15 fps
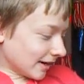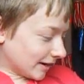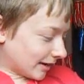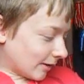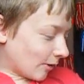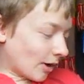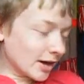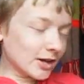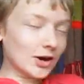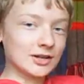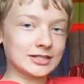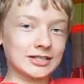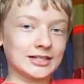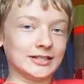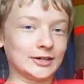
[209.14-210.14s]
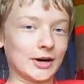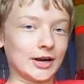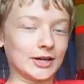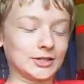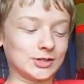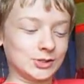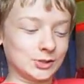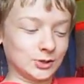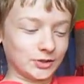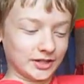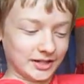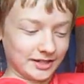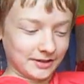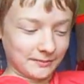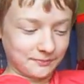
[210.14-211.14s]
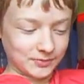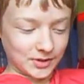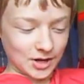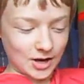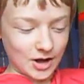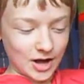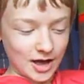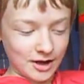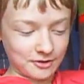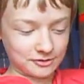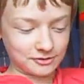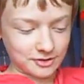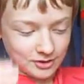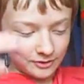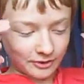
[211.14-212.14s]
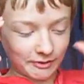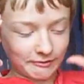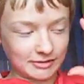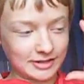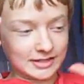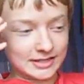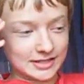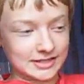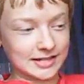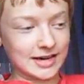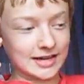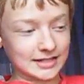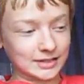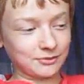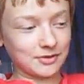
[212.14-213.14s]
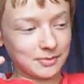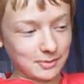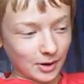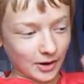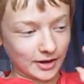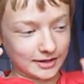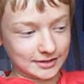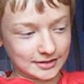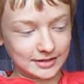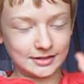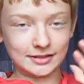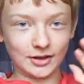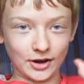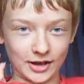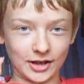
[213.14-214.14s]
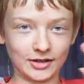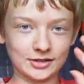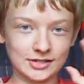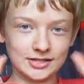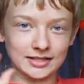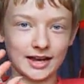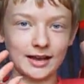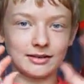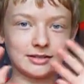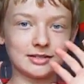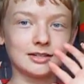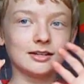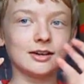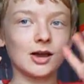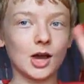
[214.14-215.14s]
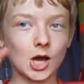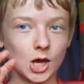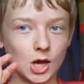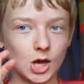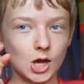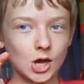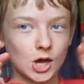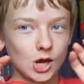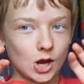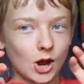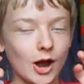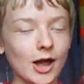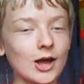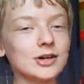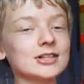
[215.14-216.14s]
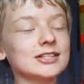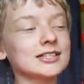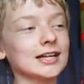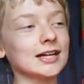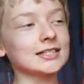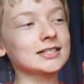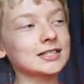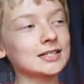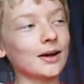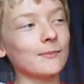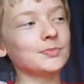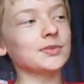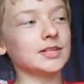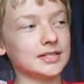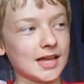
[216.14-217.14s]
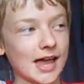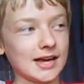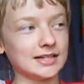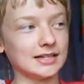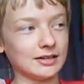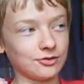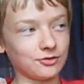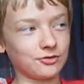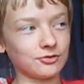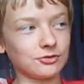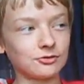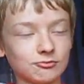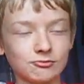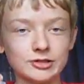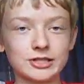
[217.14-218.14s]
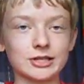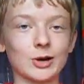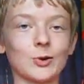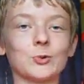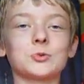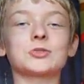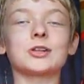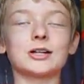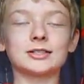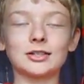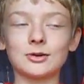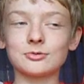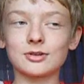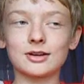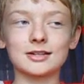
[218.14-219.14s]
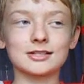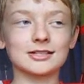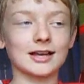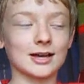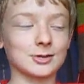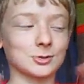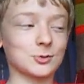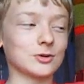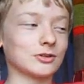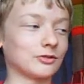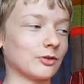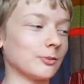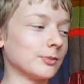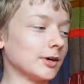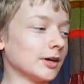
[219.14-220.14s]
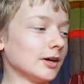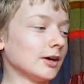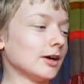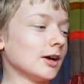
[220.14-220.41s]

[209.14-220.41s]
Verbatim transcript: there you go I, I didn't I understood it I have a very detective mind in that I understand I understand some detective results. I don't understand all of them.